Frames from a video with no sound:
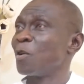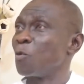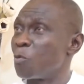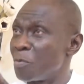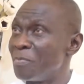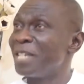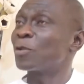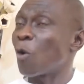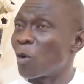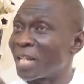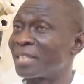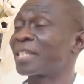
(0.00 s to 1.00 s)
we meet
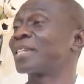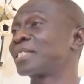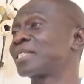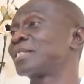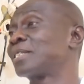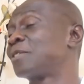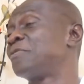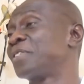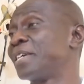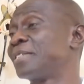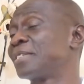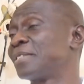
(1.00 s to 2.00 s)
all the international
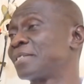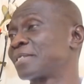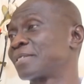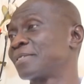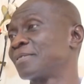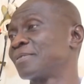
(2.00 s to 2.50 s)
certifications.